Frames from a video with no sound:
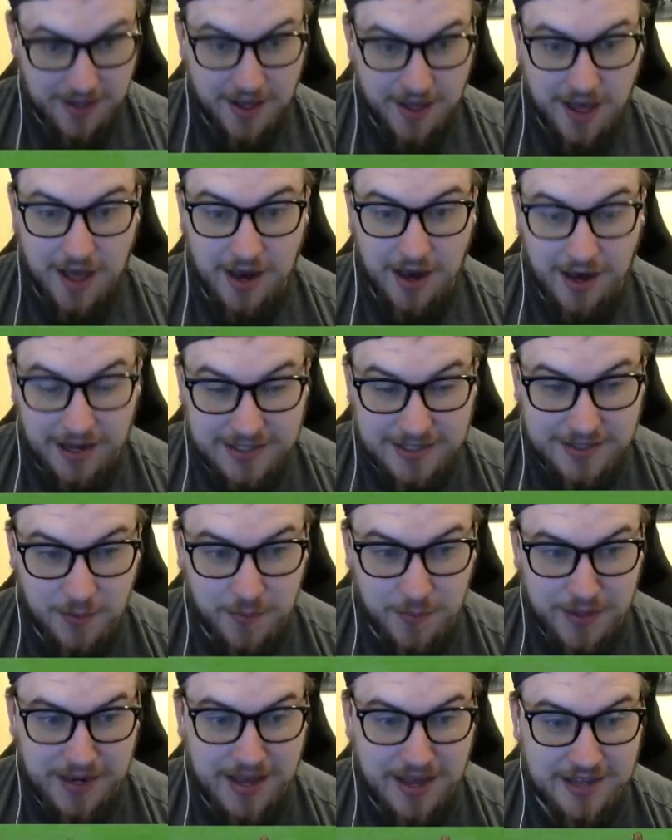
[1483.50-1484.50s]
A little
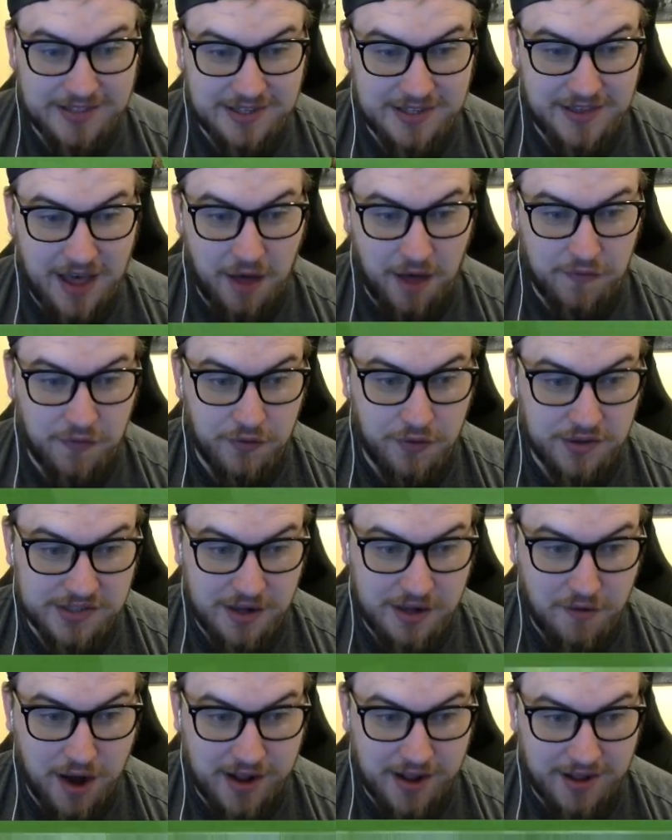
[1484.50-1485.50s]
bit less of that for us,
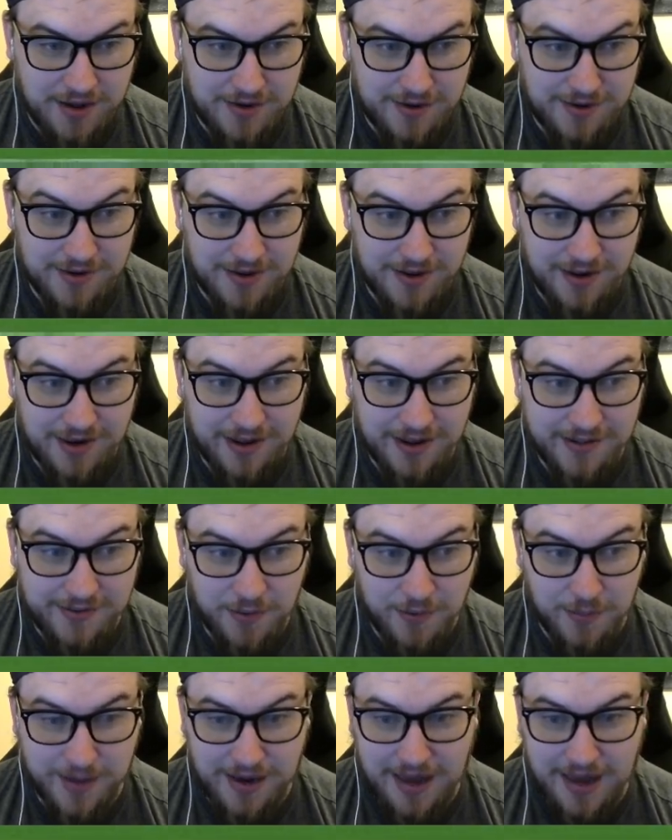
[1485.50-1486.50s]
I reckon. A
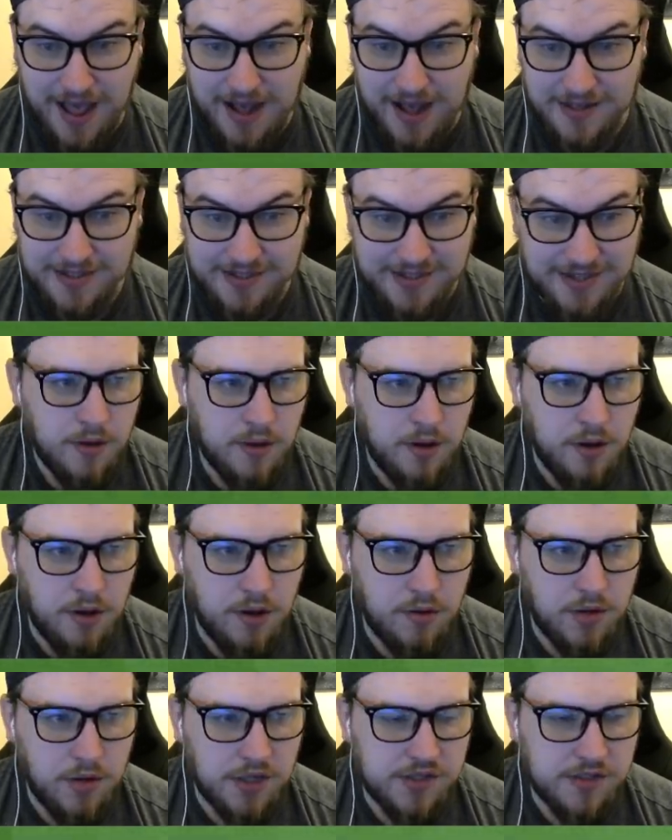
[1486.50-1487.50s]
little bit less.
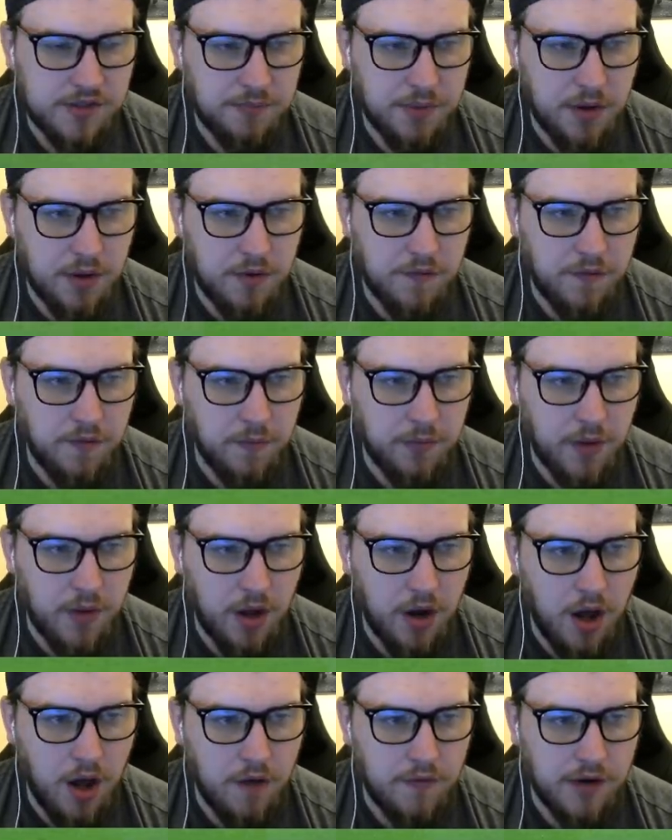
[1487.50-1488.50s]
Oh, that's a beautiful
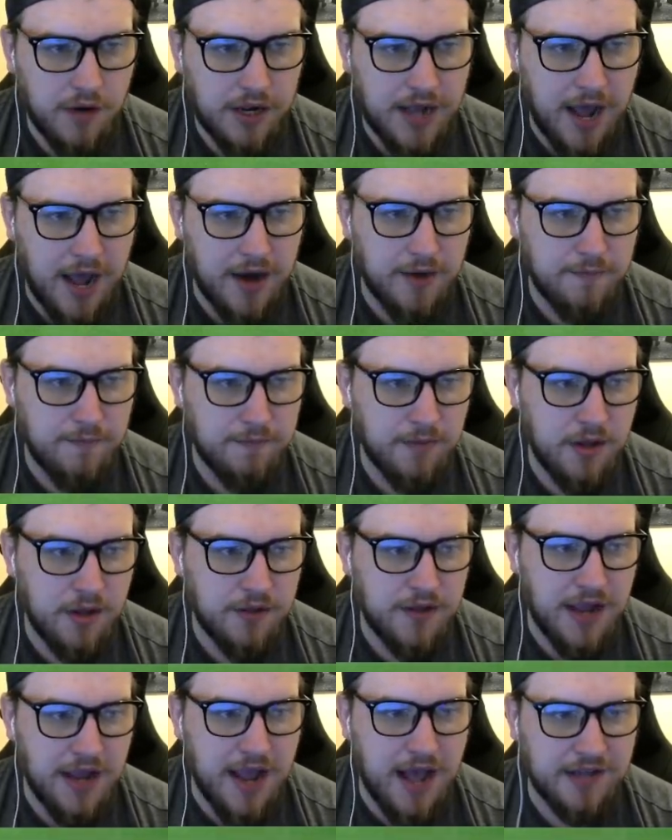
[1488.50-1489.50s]
ball over again.
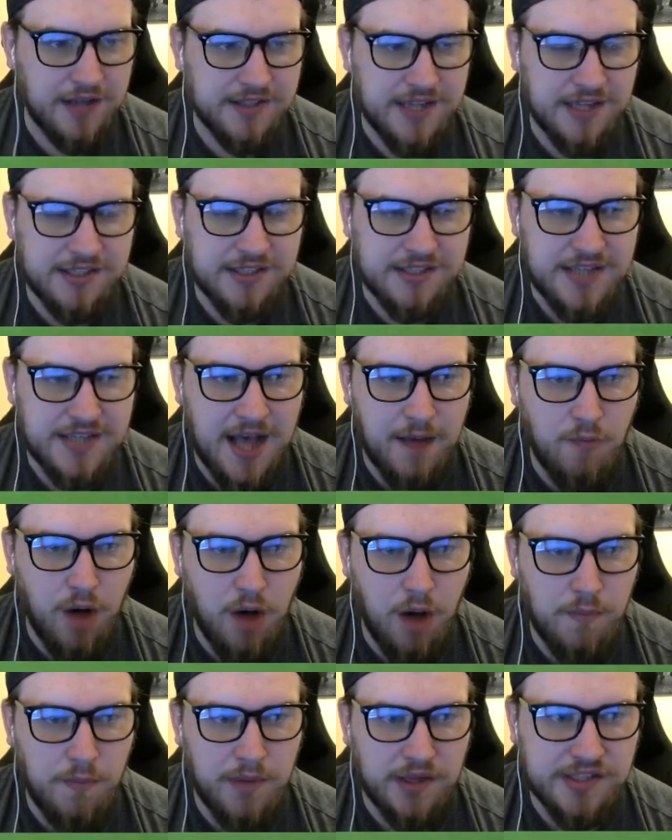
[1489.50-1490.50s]
And Diaz this time
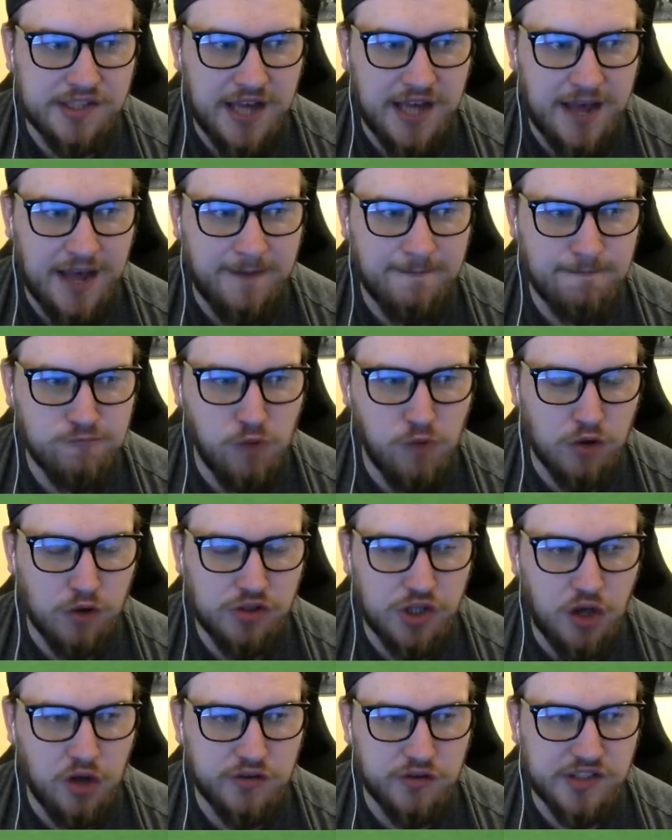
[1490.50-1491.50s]
won't miss it. Was
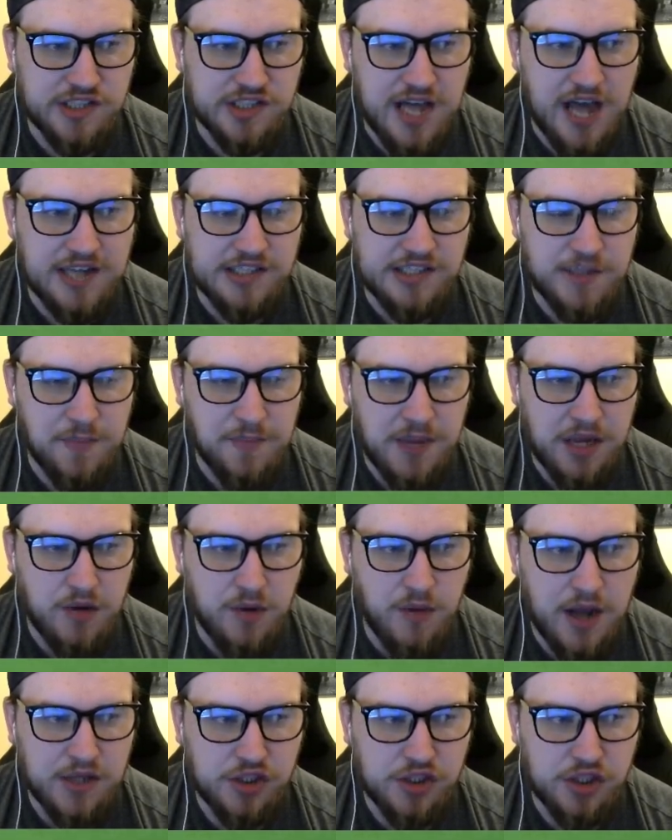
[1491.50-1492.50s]
he onside? The big
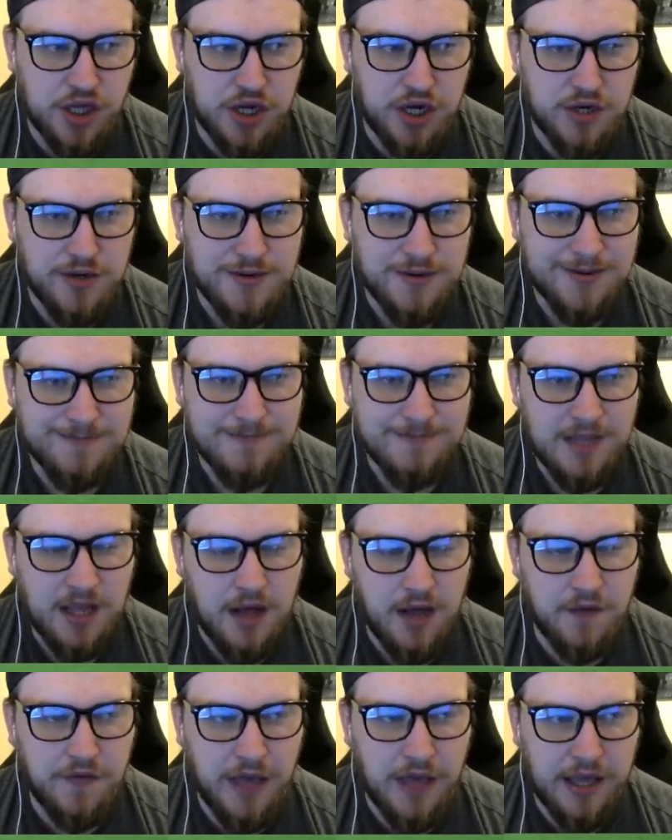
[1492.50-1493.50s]
question.
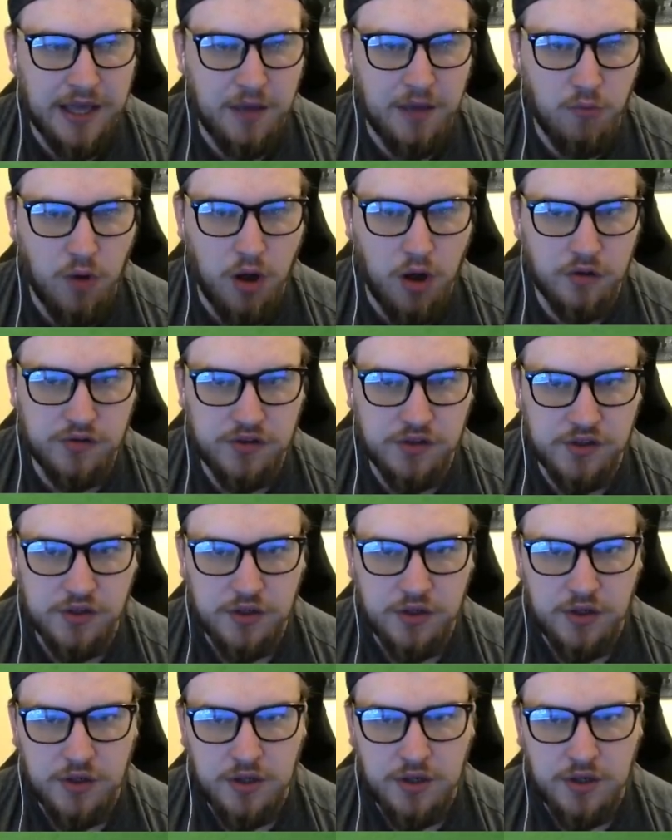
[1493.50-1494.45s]
I think he was.